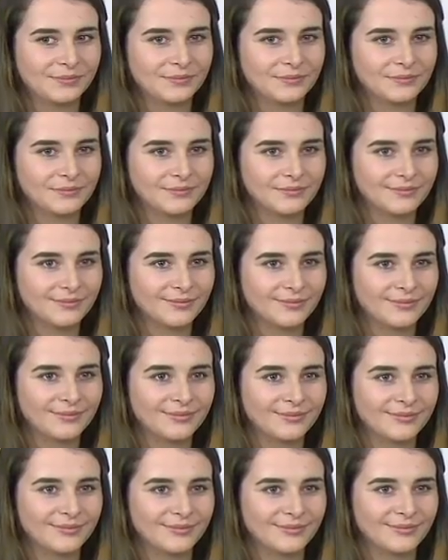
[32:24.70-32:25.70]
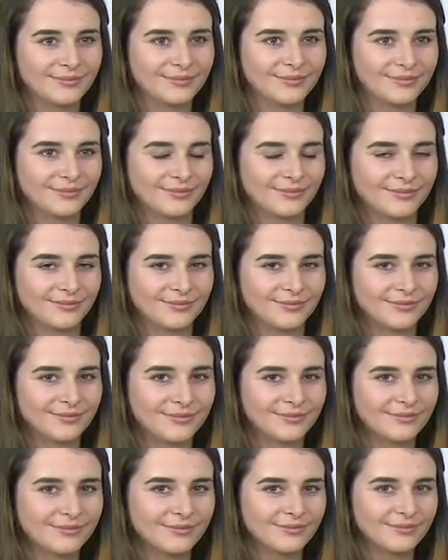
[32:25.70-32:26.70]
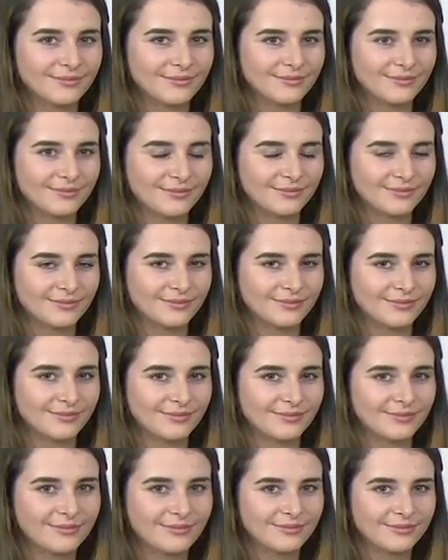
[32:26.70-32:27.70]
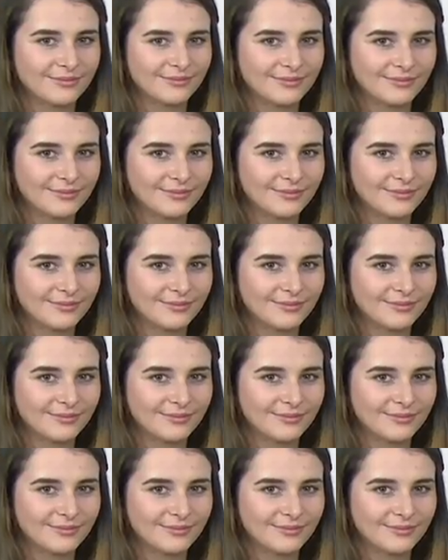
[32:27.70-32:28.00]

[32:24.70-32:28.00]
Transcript: This person isn't speaking.